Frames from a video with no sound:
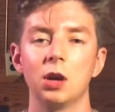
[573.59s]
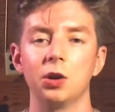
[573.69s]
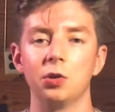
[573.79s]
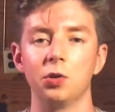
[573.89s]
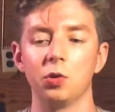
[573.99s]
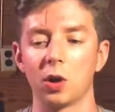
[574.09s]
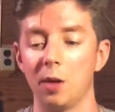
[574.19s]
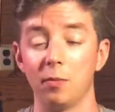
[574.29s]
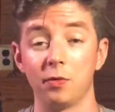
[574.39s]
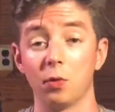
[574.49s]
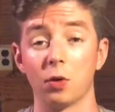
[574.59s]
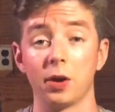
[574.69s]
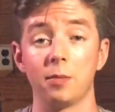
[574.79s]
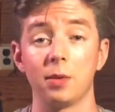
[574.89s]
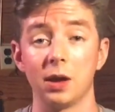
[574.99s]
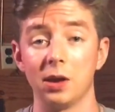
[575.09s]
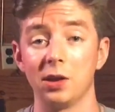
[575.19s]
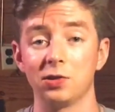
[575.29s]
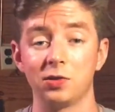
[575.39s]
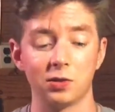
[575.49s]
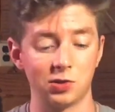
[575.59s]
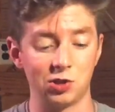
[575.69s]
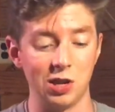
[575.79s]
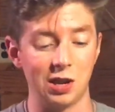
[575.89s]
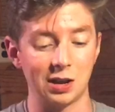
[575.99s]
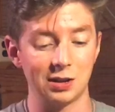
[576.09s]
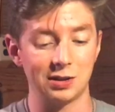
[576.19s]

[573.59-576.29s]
who come before Him and seek